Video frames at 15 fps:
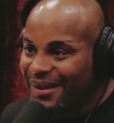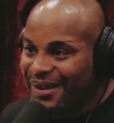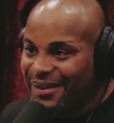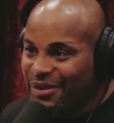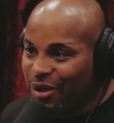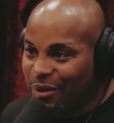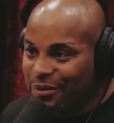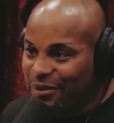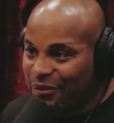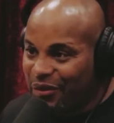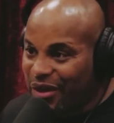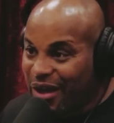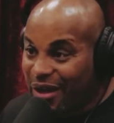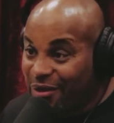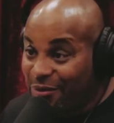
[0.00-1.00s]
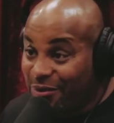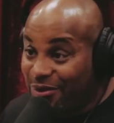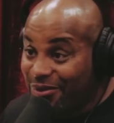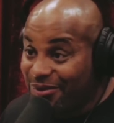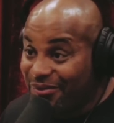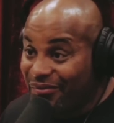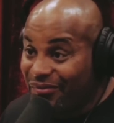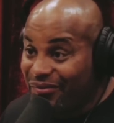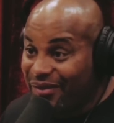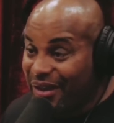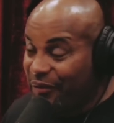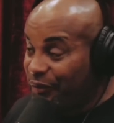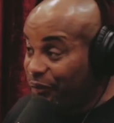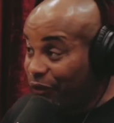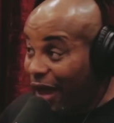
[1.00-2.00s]
In terms of an animal,
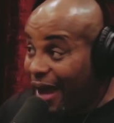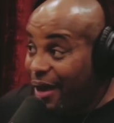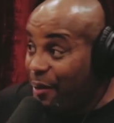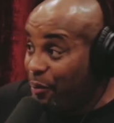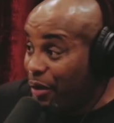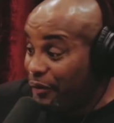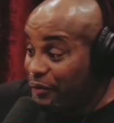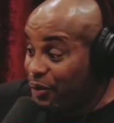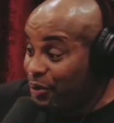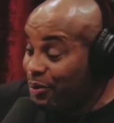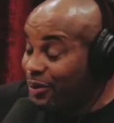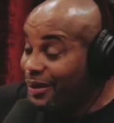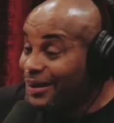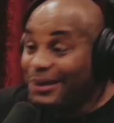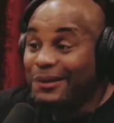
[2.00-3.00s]
they fly above you.